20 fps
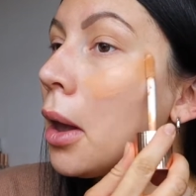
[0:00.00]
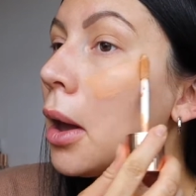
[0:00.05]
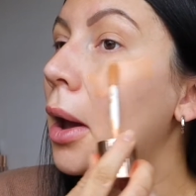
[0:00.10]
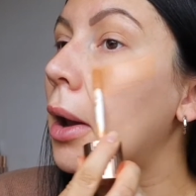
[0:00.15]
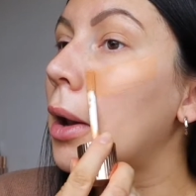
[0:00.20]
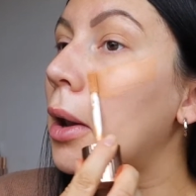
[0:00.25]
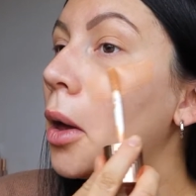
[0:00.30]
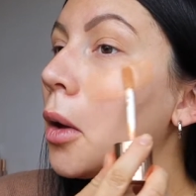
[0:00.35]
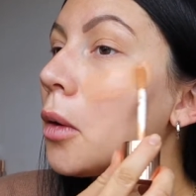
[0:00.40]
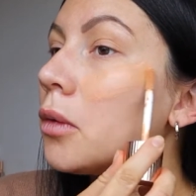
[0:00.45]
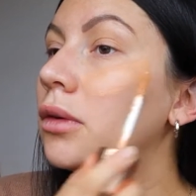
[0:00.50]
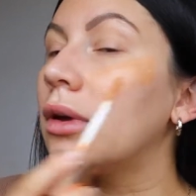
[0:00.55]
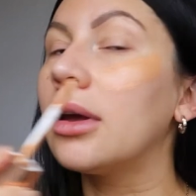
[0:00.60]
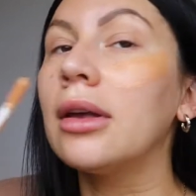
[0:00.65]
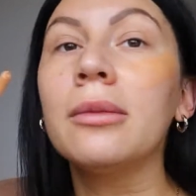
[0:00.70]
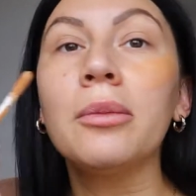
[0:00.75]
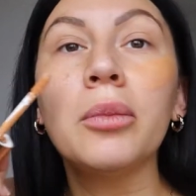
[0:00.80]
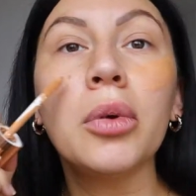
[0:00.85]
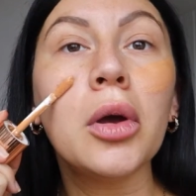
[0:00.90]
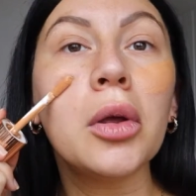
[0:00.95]
and I'll
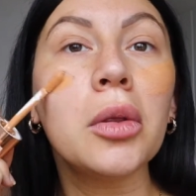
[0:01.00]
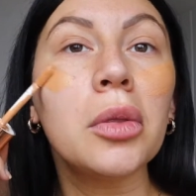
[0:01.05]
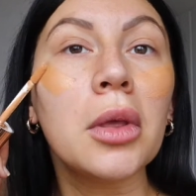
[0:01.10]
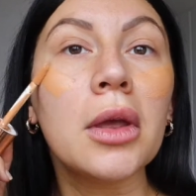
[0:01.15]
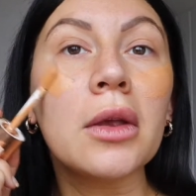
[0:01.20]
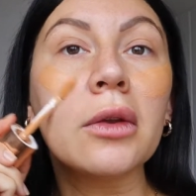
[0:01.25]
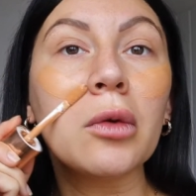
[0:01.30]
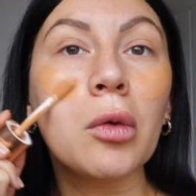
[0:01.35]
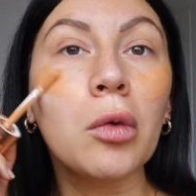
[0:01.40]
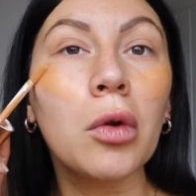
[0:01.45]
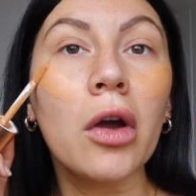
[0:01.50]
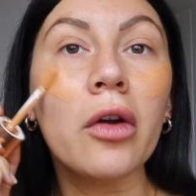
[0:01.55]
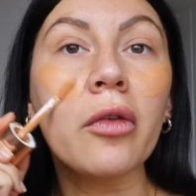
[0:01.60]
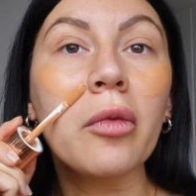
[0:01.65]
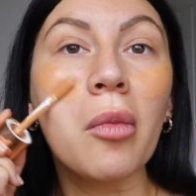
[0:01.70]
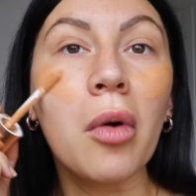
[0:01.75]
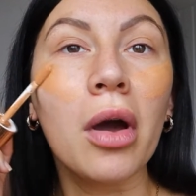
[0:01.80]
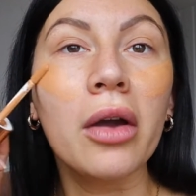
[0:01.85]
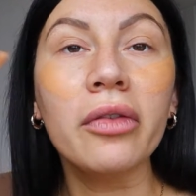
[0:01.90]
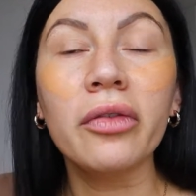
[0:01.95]
just put this all over
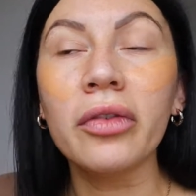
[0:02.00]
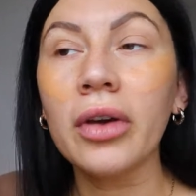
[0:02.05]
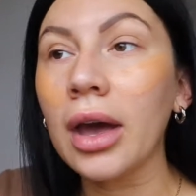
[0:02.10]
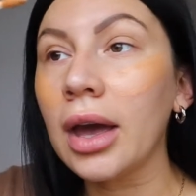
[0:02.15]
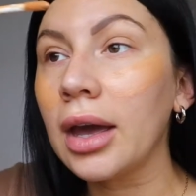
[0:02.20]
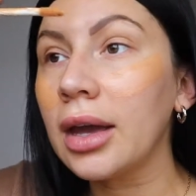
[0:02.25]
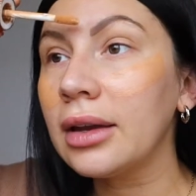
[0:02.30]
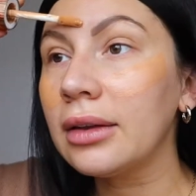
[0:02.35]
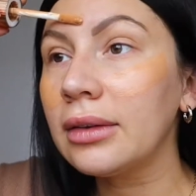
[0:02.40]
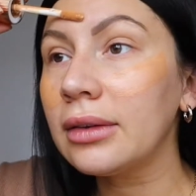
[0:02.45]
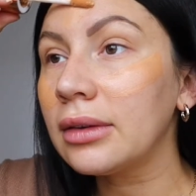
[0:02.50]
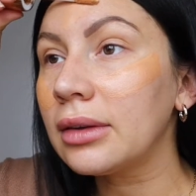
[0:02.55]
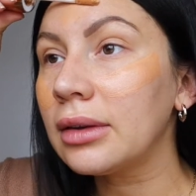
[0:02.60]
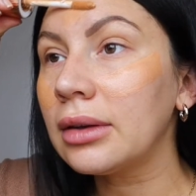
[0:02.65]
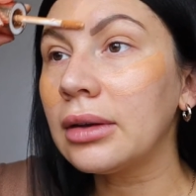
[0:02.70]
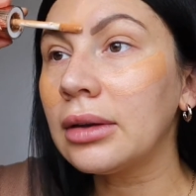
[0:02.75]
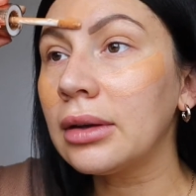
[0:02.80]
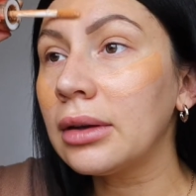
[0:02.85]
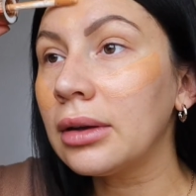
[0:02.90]
my face,